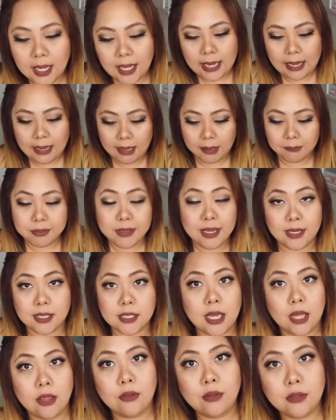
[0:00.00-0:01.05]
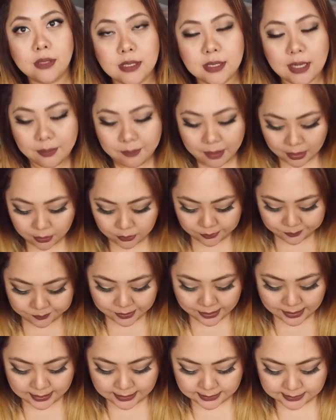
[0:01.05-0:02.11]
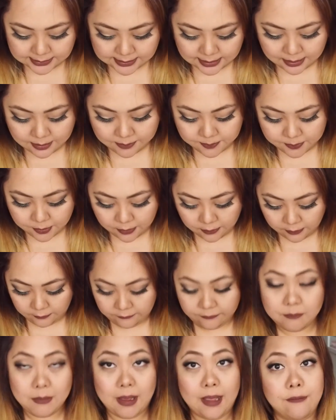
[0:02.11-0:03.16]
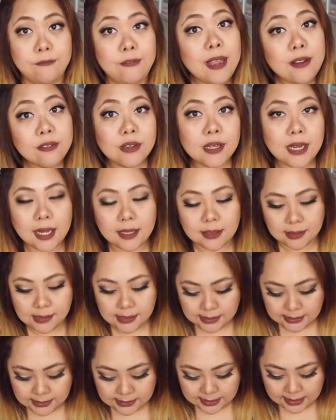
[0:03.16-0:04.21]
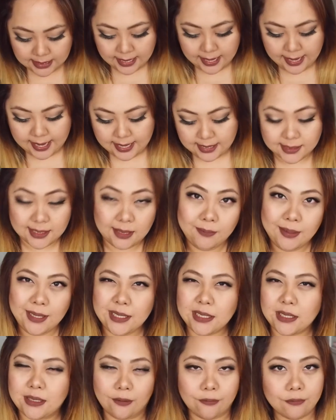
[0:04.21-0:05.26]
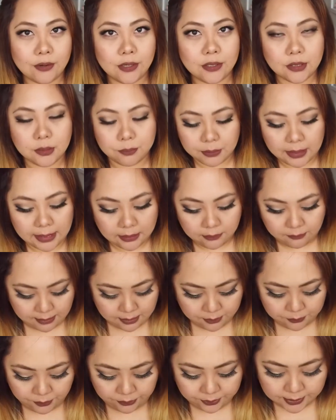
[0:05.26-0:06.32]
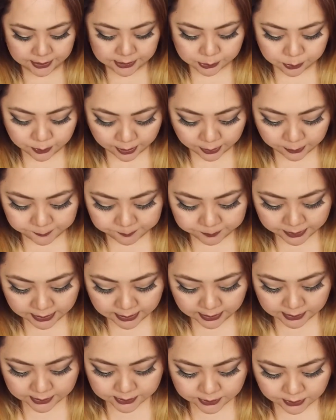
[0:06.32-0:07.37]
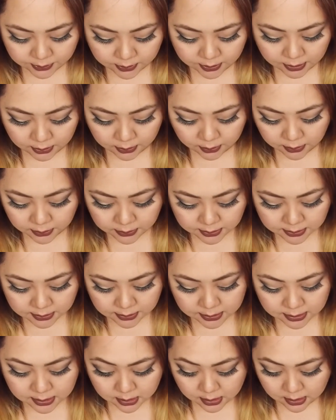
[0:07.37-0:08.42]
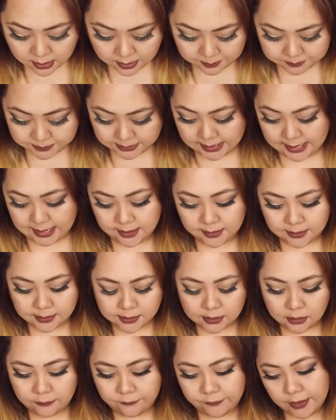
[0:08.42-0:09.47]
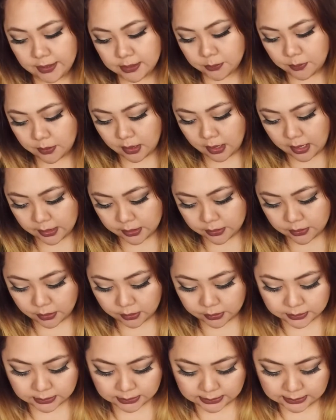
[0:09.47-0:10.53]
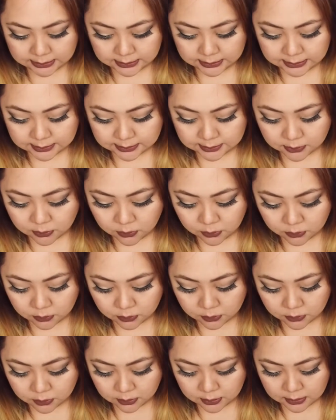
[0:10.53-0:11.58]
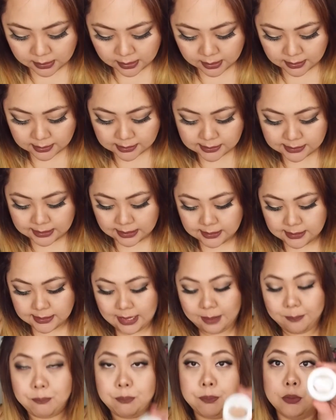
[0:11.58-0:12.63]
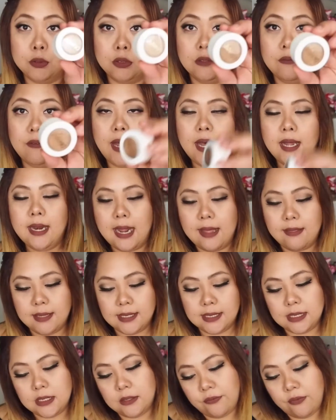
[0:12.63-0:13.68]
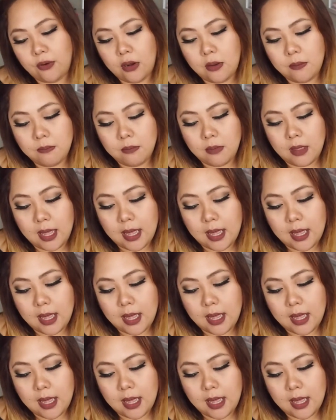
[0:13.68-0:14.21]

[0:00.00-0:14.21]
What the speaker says: But yeah, so I thought this time I would buy some of my favourite colours and something different to play around with as well. So I got 10. So the first one I got is called Sunset Boulevard, and this is from